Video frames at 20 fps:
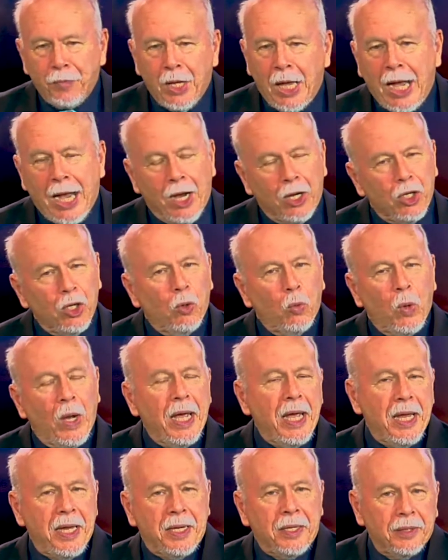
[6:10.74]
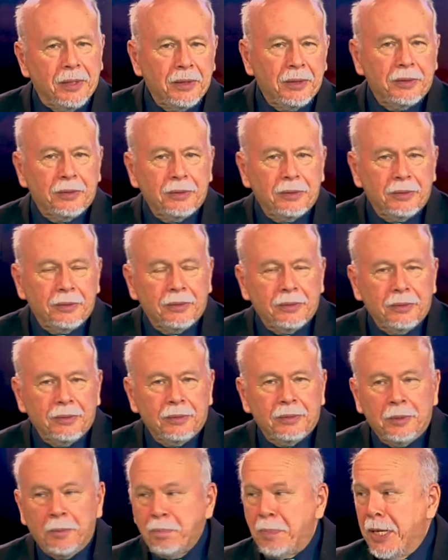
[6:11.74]
How do you weigh
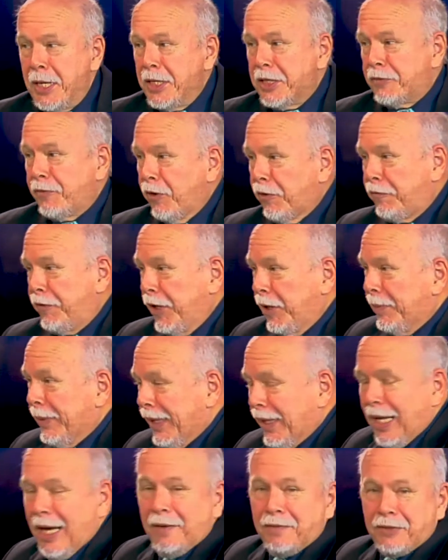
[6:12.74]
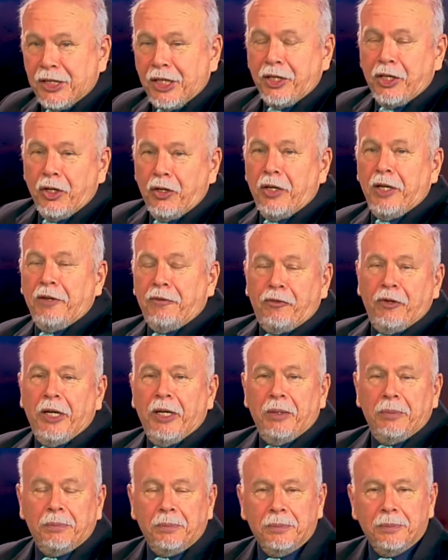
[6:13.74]
peace, fulfillment, love, security,
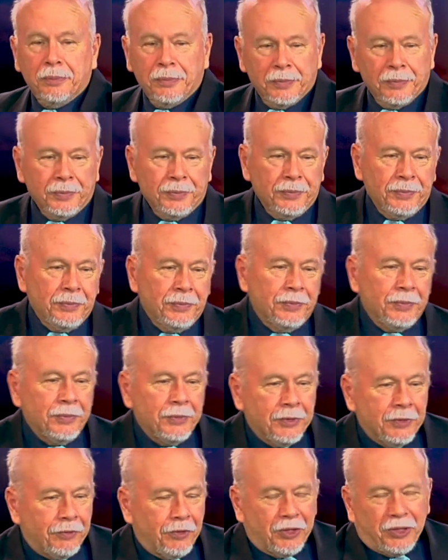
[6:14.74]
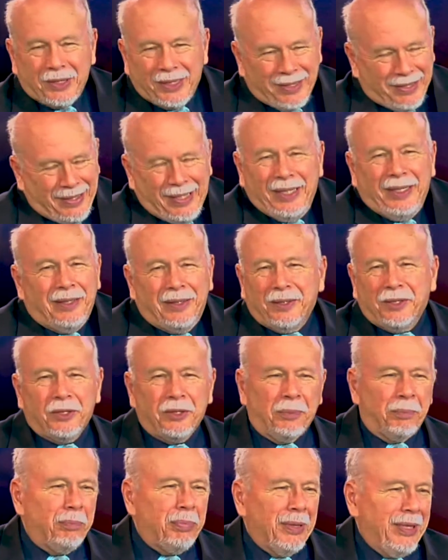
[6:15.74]
freedom versus things
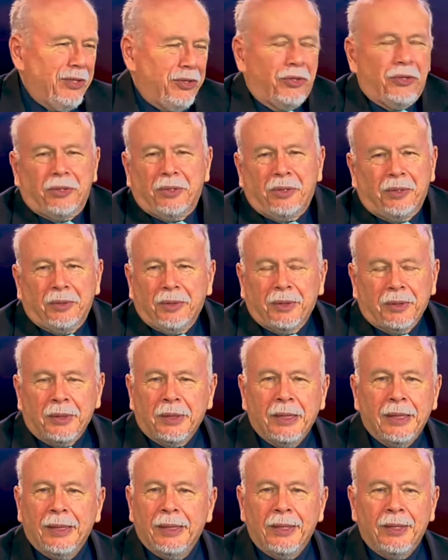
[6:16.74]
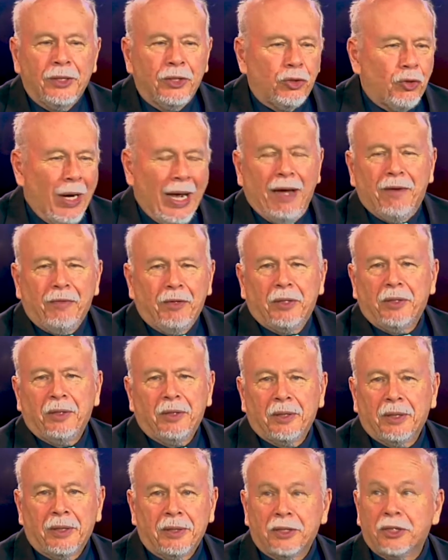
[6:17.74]
and pleasure and
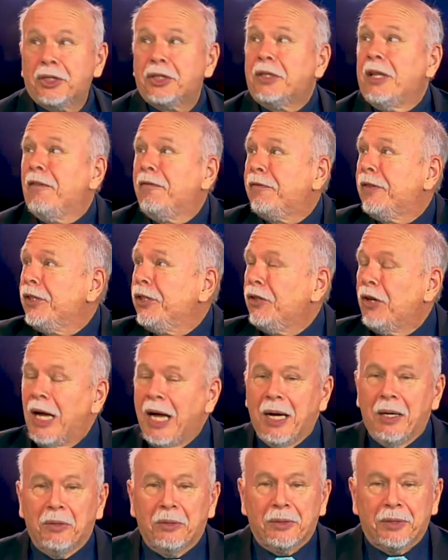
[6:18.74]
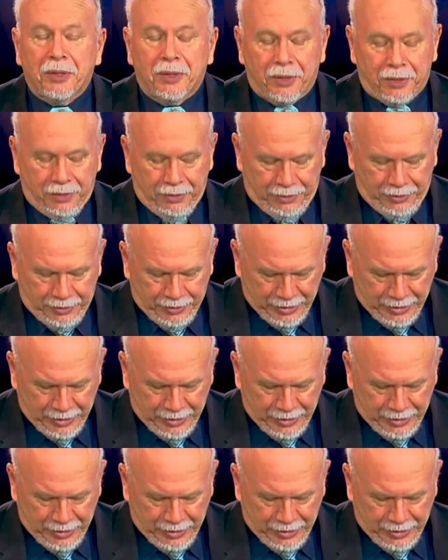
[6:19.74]
travel and stuff in your house?